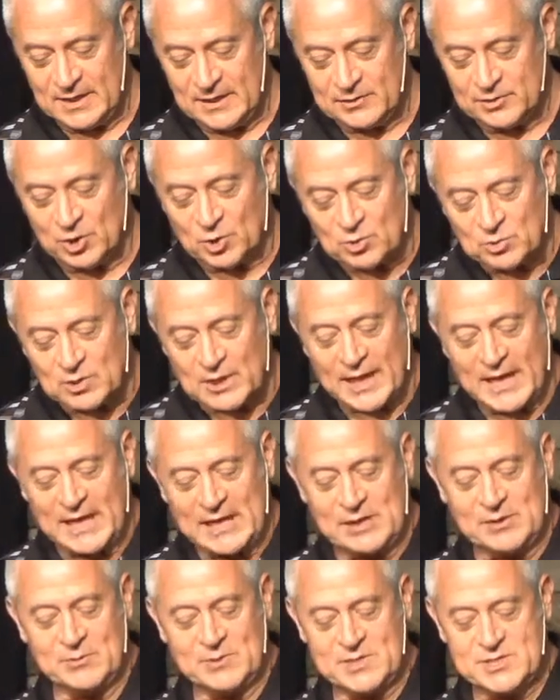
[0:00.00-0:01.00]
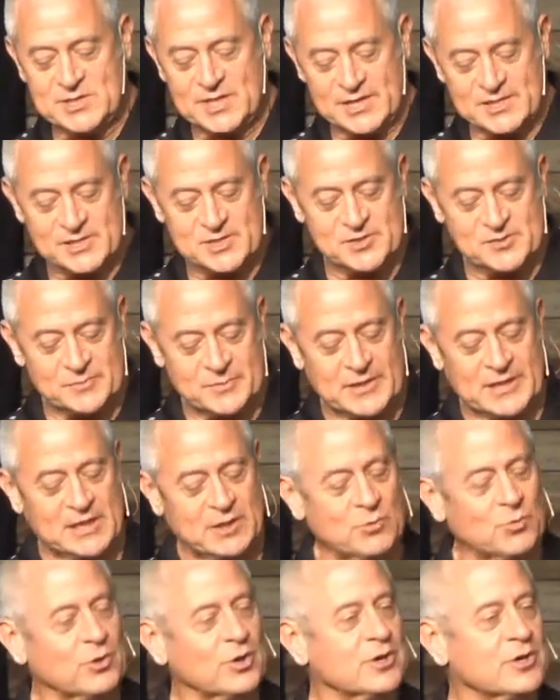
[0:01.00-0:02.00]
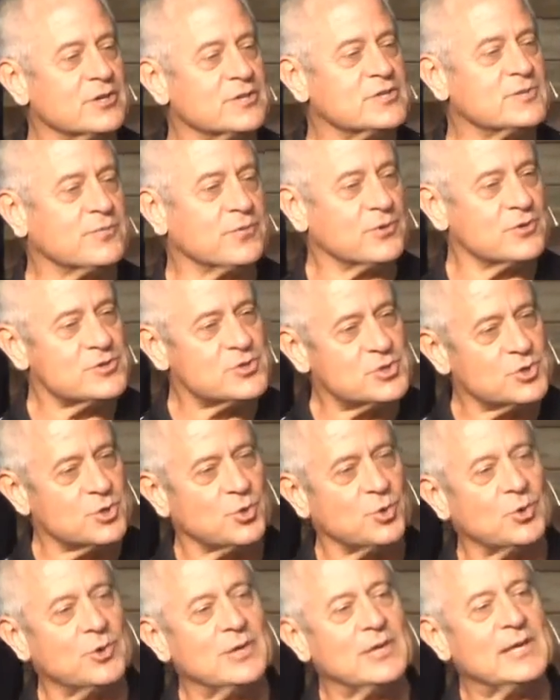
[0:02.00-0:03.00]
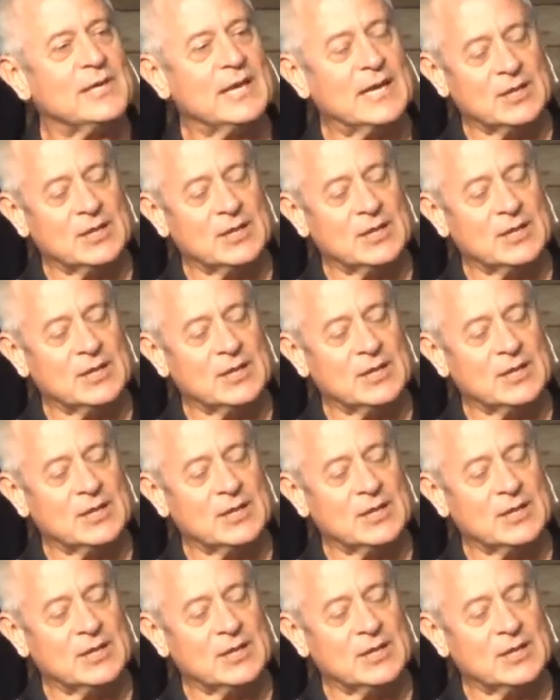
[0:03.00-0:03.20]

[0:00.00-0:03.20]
no language has as many words for joy